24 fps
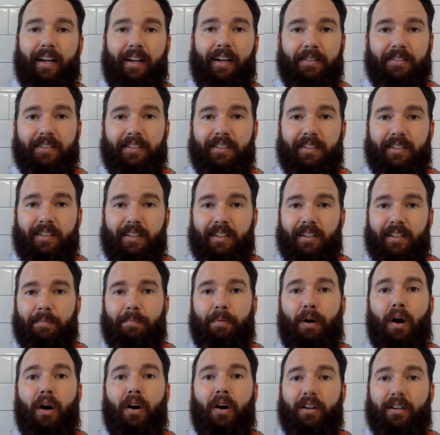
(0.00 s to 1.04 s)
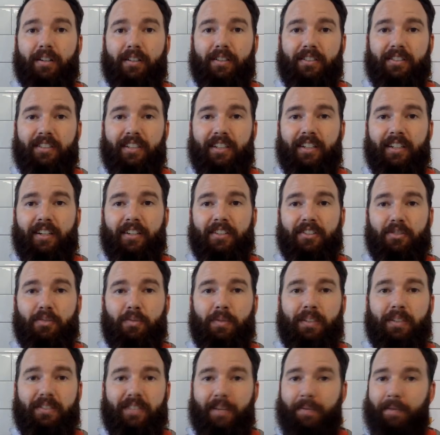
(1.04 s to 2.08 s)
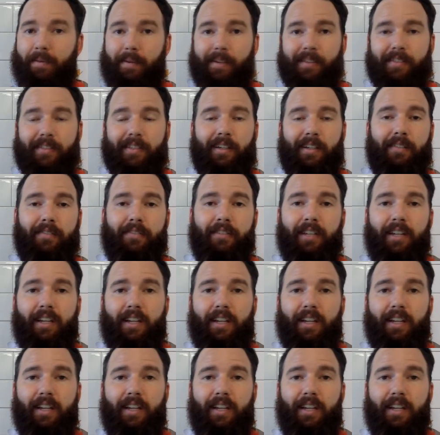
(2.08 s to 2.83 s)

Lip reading: I was in a park sitting on a swing set by myself.